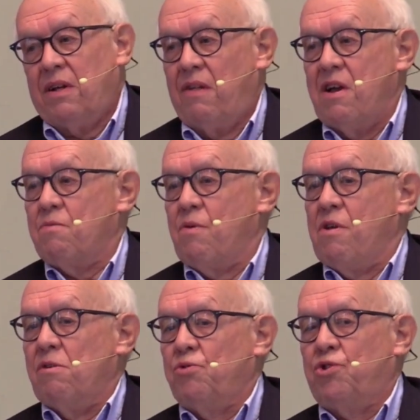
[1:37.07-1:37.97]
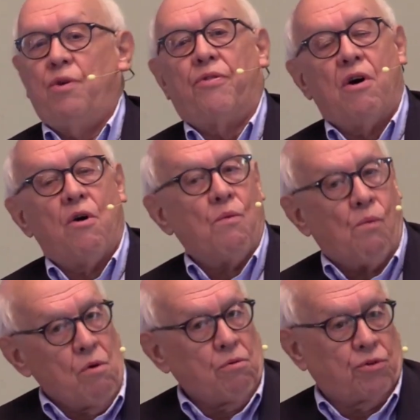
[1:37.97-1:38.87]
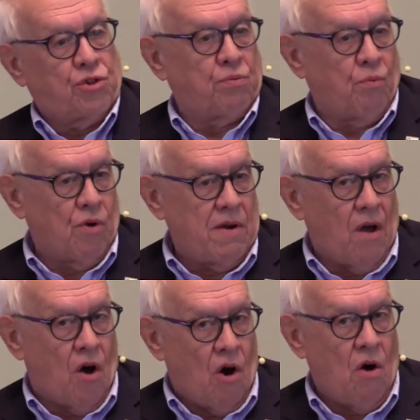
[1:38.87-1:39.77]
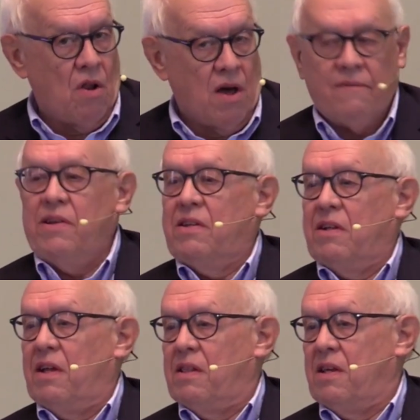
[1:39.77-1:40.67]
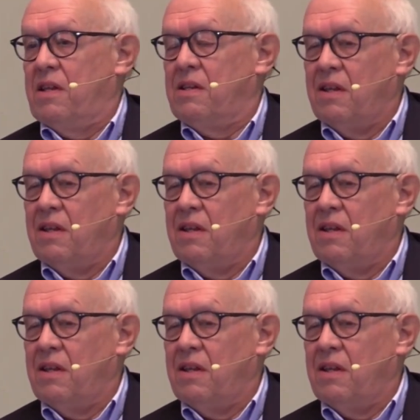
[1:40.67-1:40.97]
there were those who thought works were all of it, and then